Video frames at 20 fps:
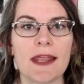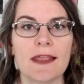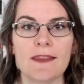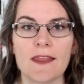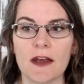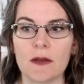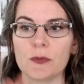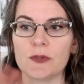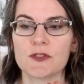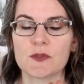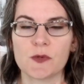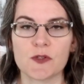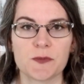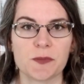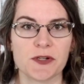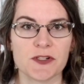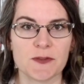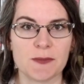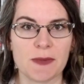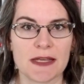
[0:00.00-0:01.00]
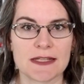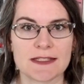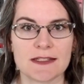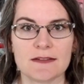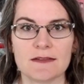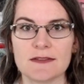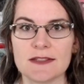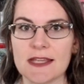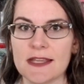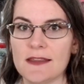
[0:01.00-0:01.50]
And then it would switch
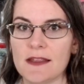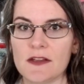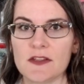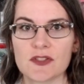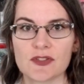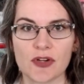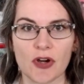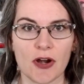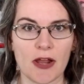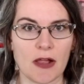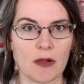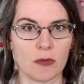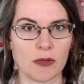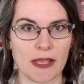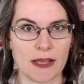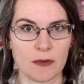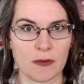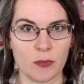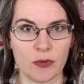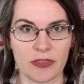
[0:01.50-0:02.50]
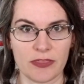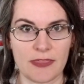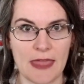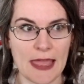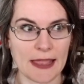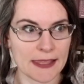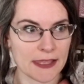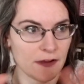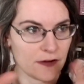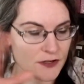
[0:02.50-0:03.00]
perspectives and then start out like with
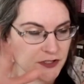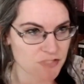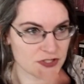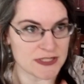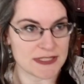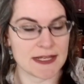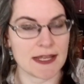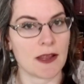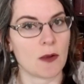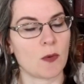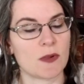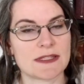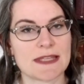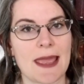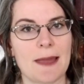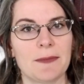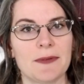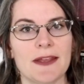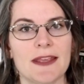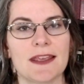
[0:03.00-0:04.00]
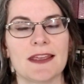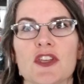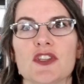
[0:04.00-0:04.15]
that character seeing what's happening.